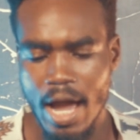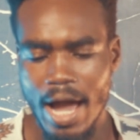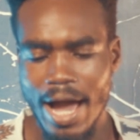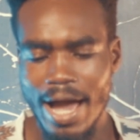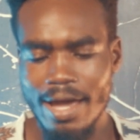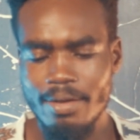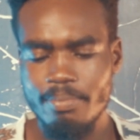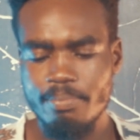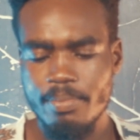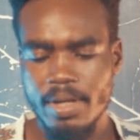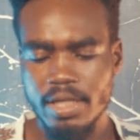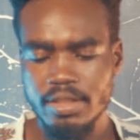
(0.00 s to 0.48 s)

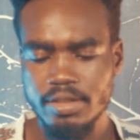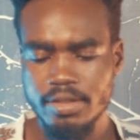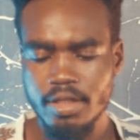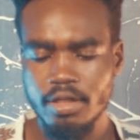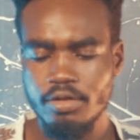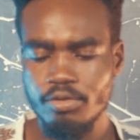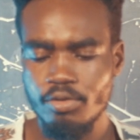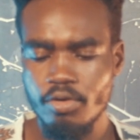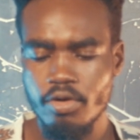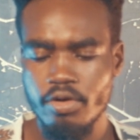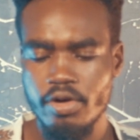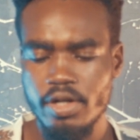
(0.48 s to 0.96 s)
I
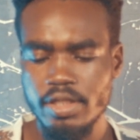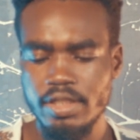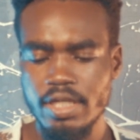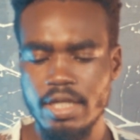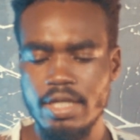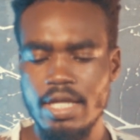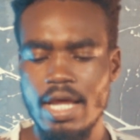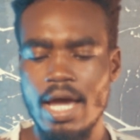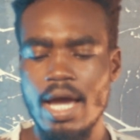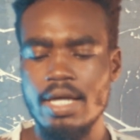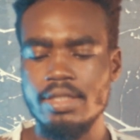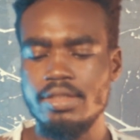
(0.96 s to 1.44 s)
mustered courage
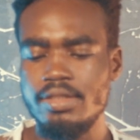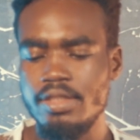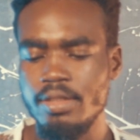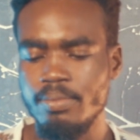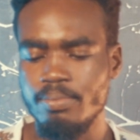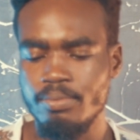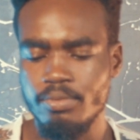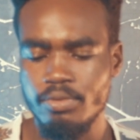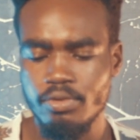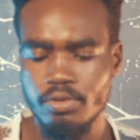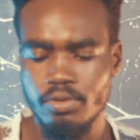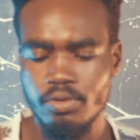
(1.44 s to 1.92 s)
and asked
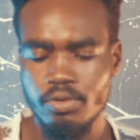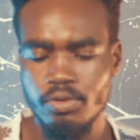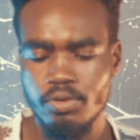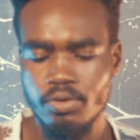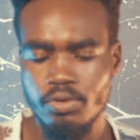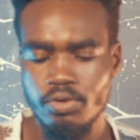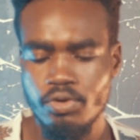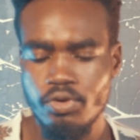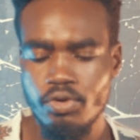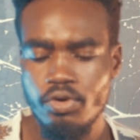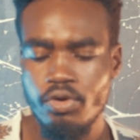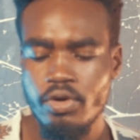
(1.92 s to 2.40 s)
him
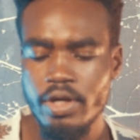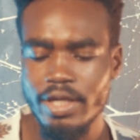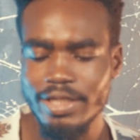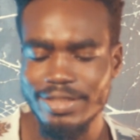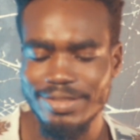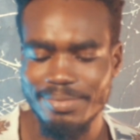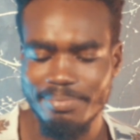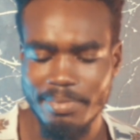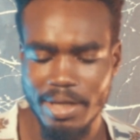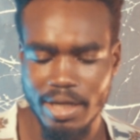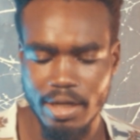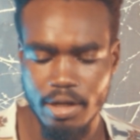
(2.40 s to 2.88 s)
who
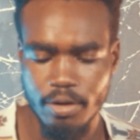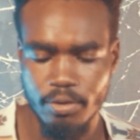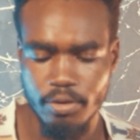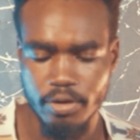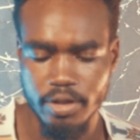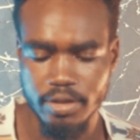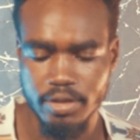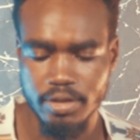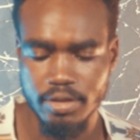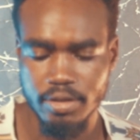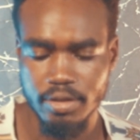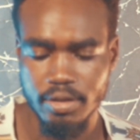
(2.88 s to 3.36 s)
his mother
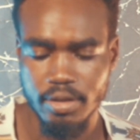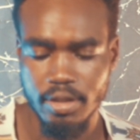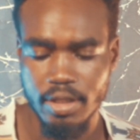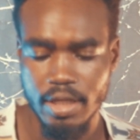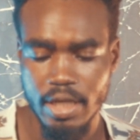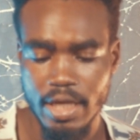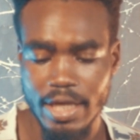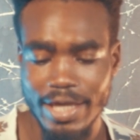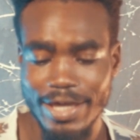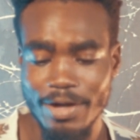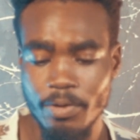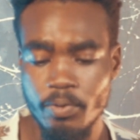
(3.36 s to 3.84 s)
was.
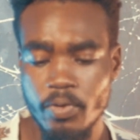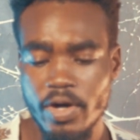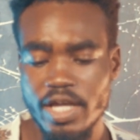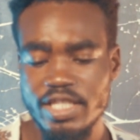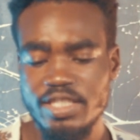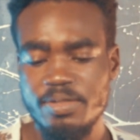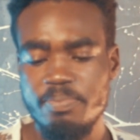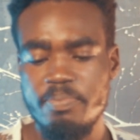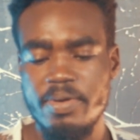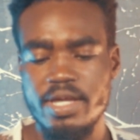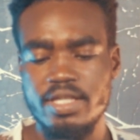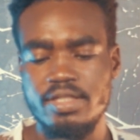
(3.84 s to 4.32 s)
He
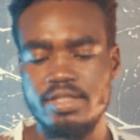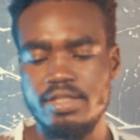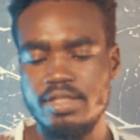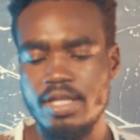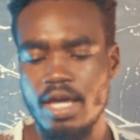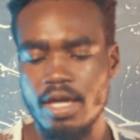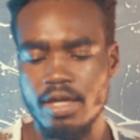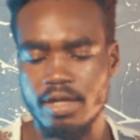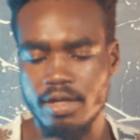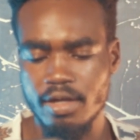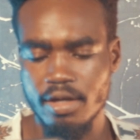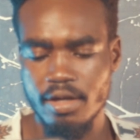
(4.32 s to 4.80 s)
went
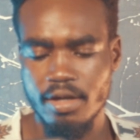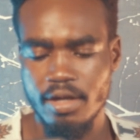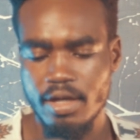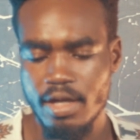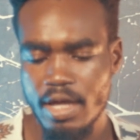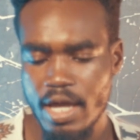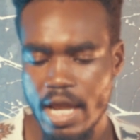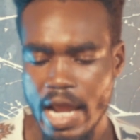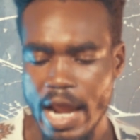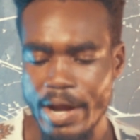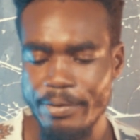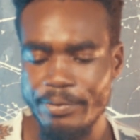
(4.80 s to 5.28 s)
berserk
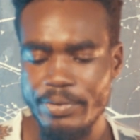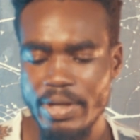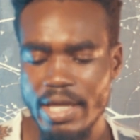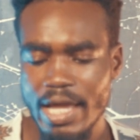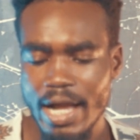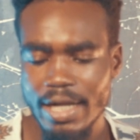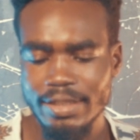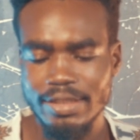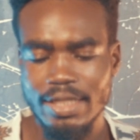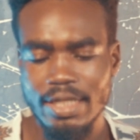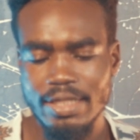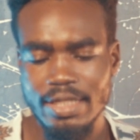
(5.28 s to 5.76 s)
and
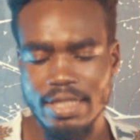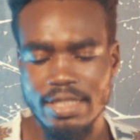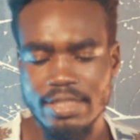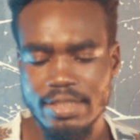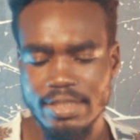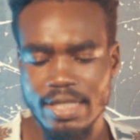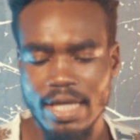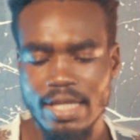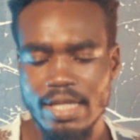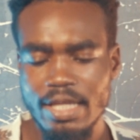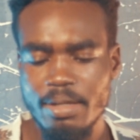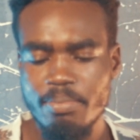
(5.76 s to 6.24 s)
reacted
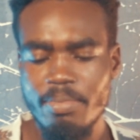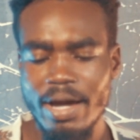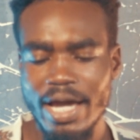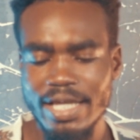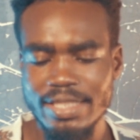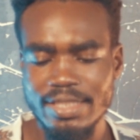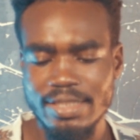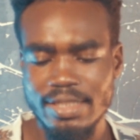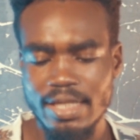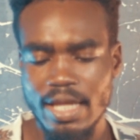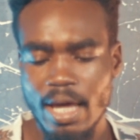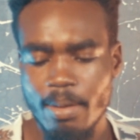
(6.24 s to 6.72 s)
instantly by
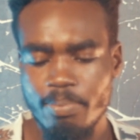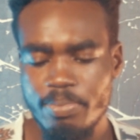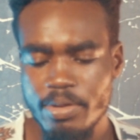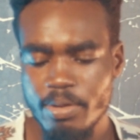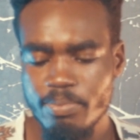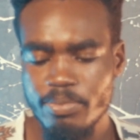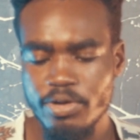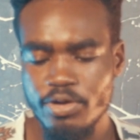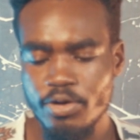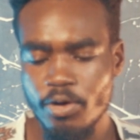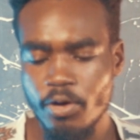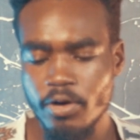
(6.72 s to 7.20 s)

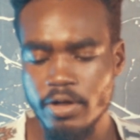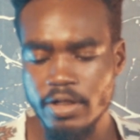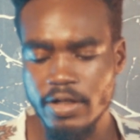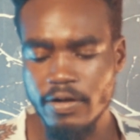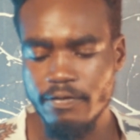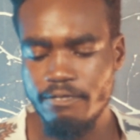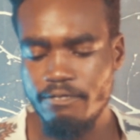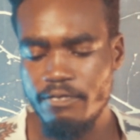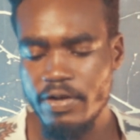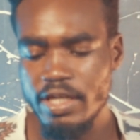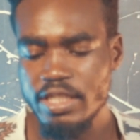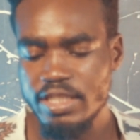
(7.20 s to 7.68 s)
slapping me on
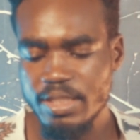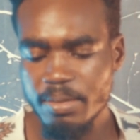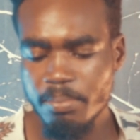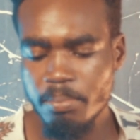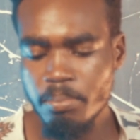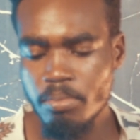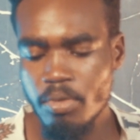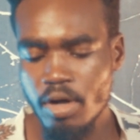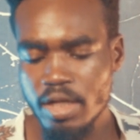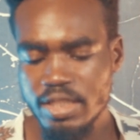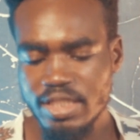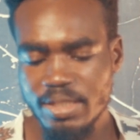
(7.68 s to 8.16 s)
the face
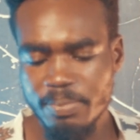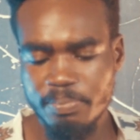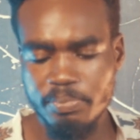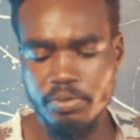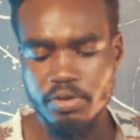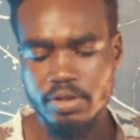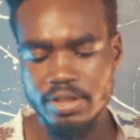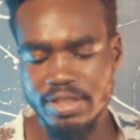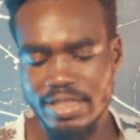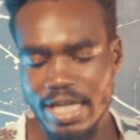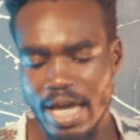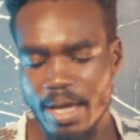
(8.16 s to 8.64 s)

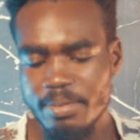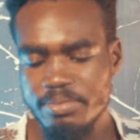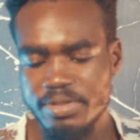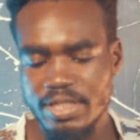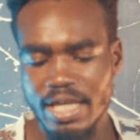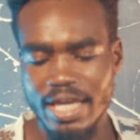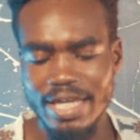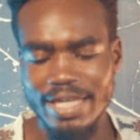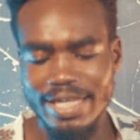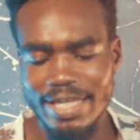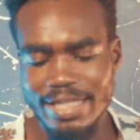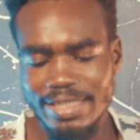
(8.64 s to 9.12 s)
multiple times
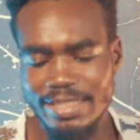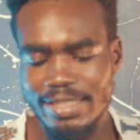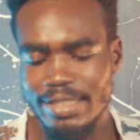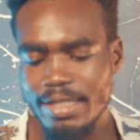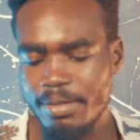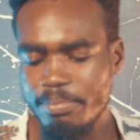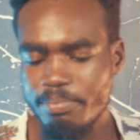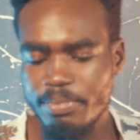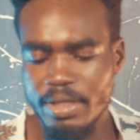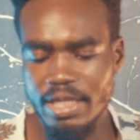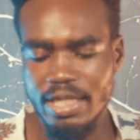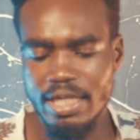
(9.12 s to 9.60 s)
and
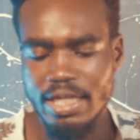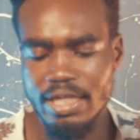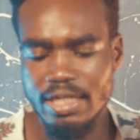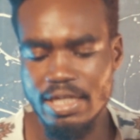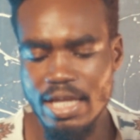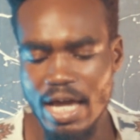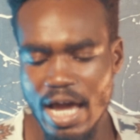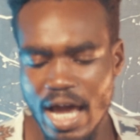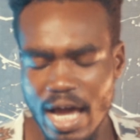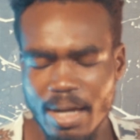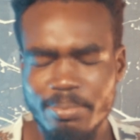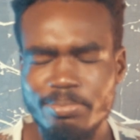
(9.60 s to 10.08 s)
hitting me in
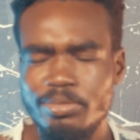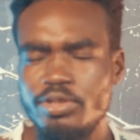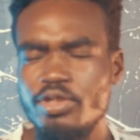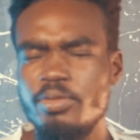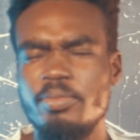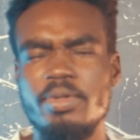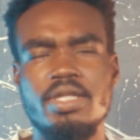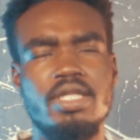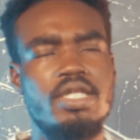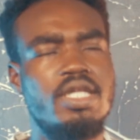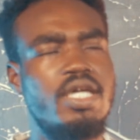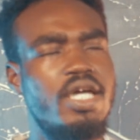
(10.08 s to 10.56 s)
the
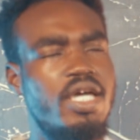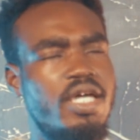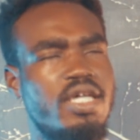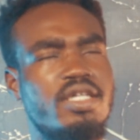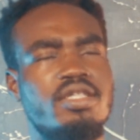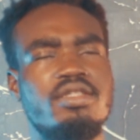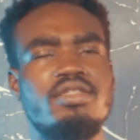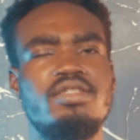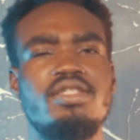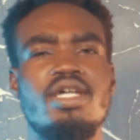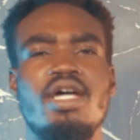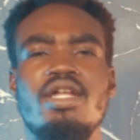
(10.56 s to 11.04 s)
abdomen.
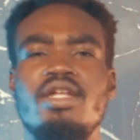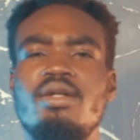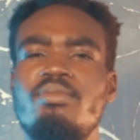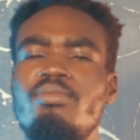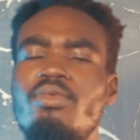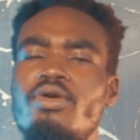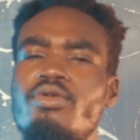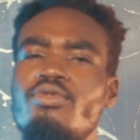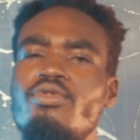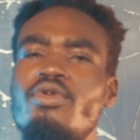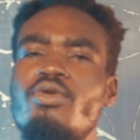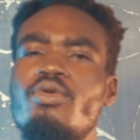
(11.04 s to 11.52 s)
Hey, Charlie
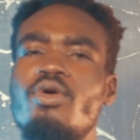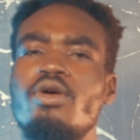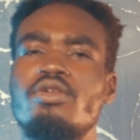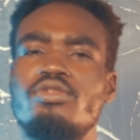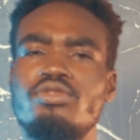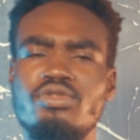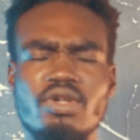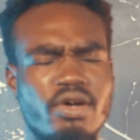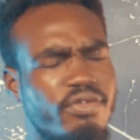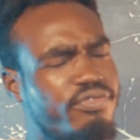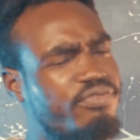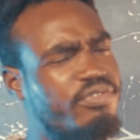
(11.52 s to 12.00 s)
Bongo
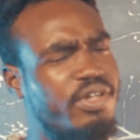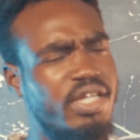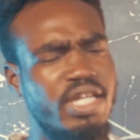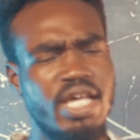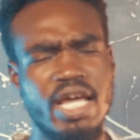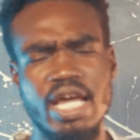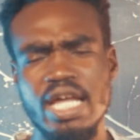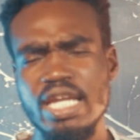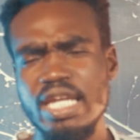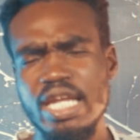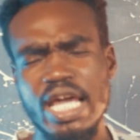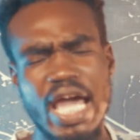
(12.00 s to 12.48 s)
was suffering.
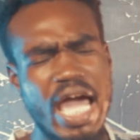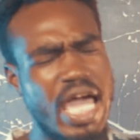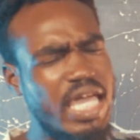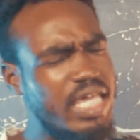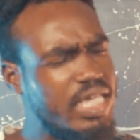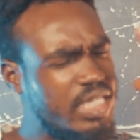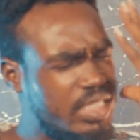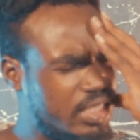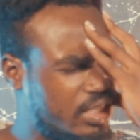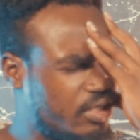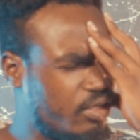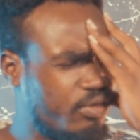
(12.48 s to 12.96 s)
They are
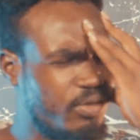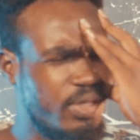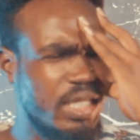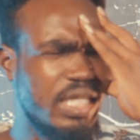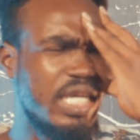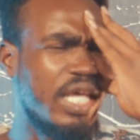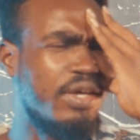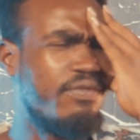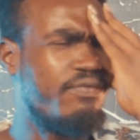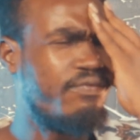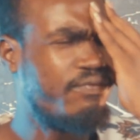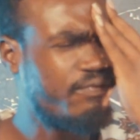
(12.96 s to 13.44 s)
hitting me
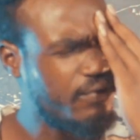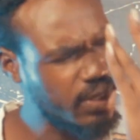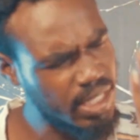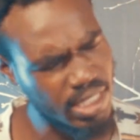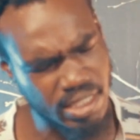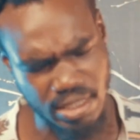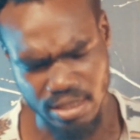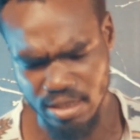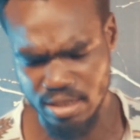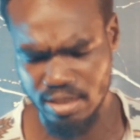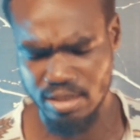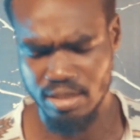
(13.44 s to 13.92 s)
in the
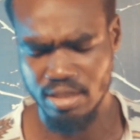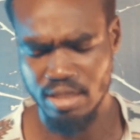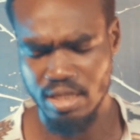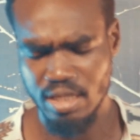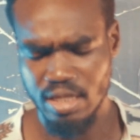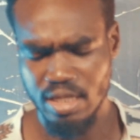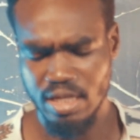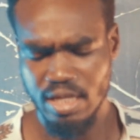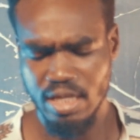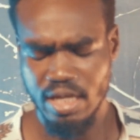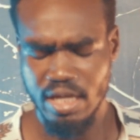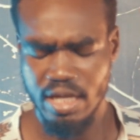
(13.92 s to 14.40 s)
face
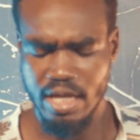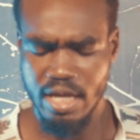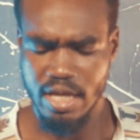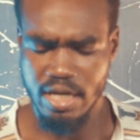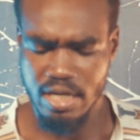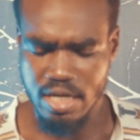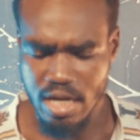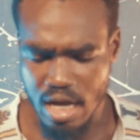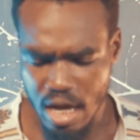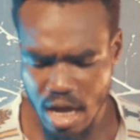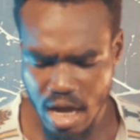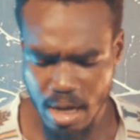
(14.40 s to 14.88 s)

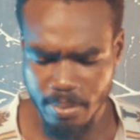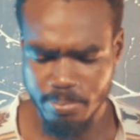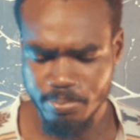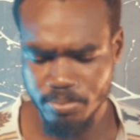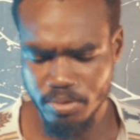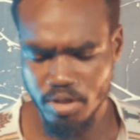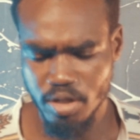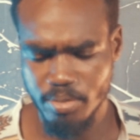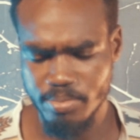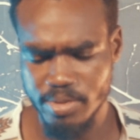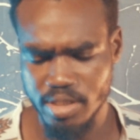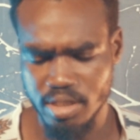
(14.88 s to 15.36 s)
and the
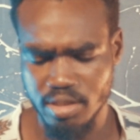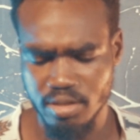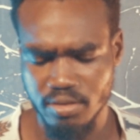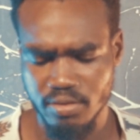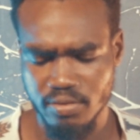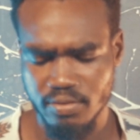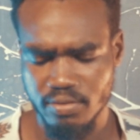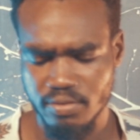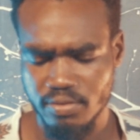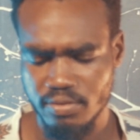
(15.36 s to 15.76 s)
abdomen.